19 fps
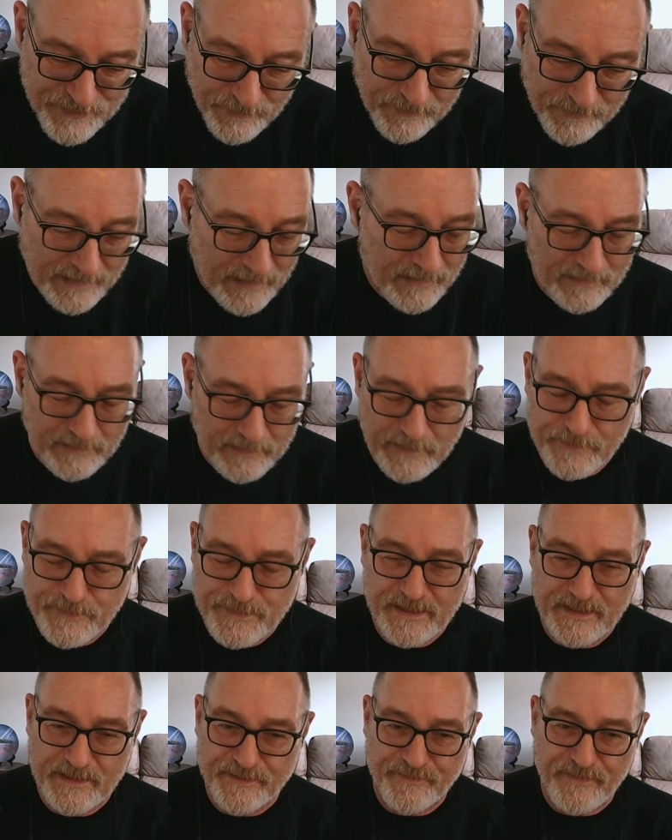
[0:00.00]
This young girl,
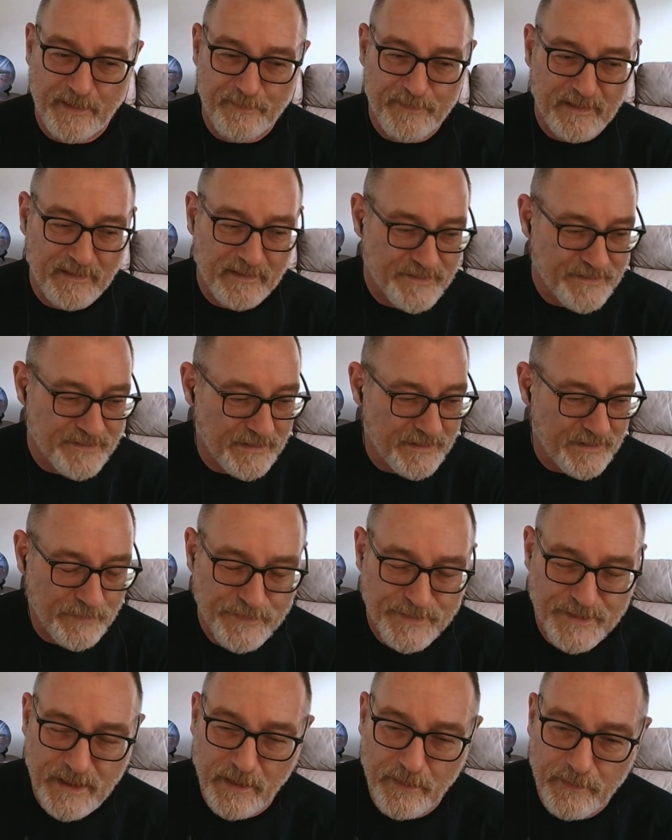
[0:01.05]
Lucy, is fabulous.
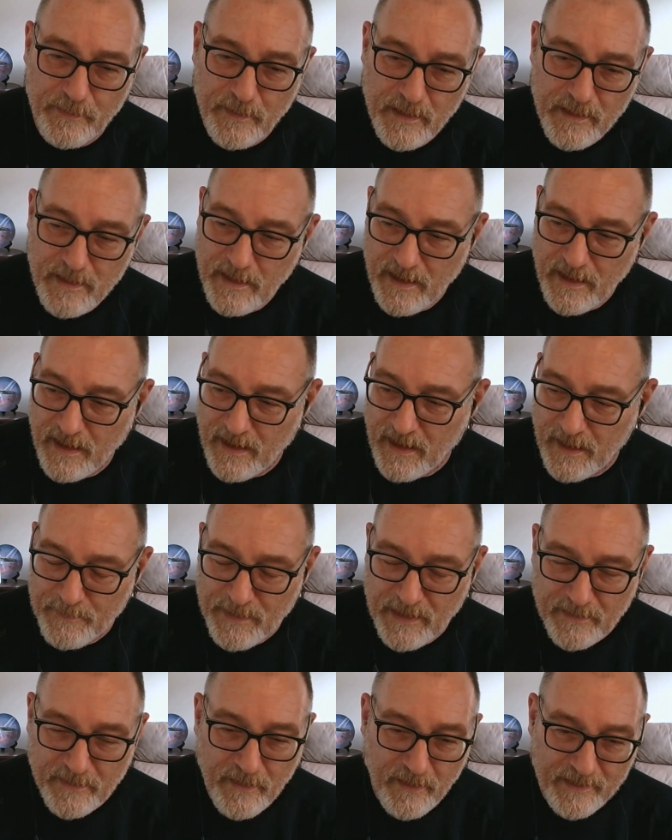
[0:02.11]
And also
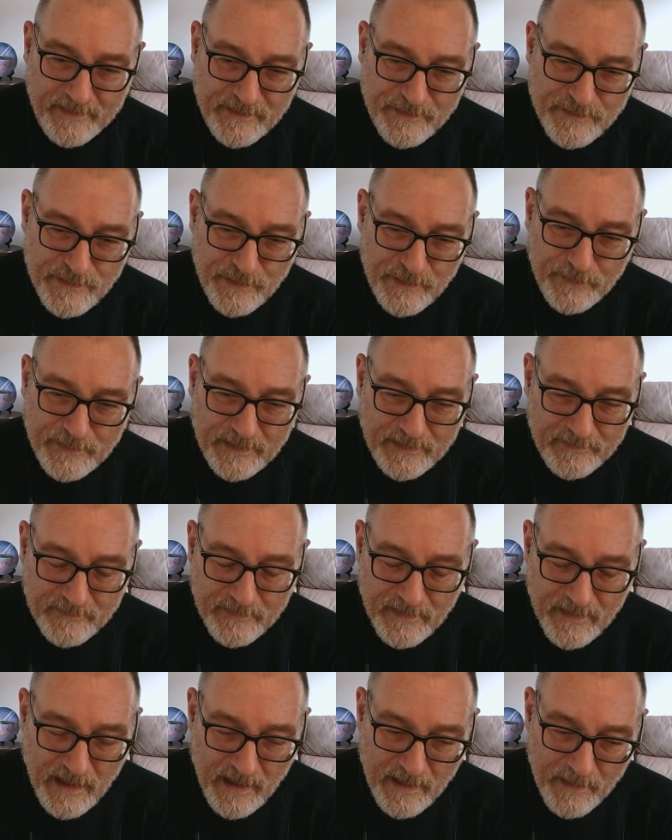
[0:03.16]
a guy that's
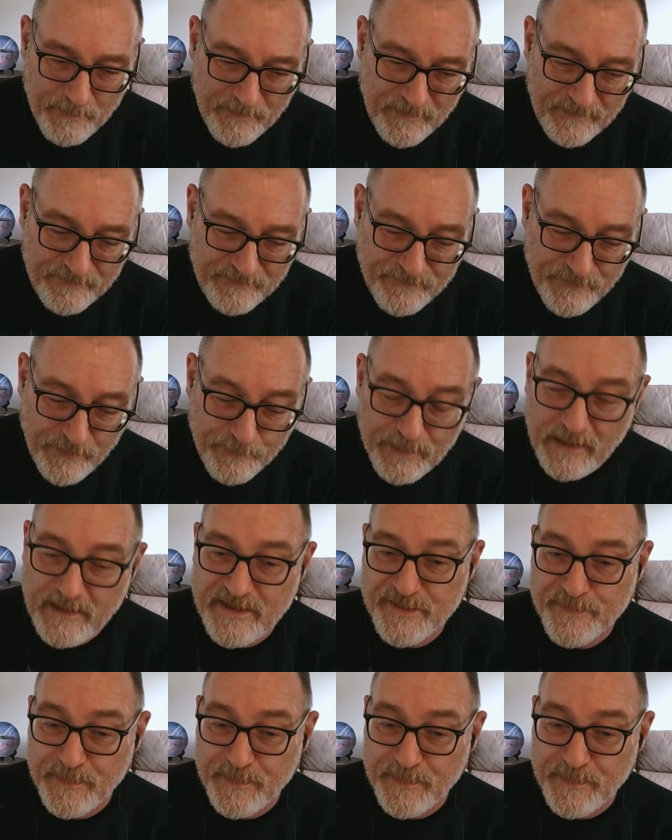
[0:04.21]
looking for a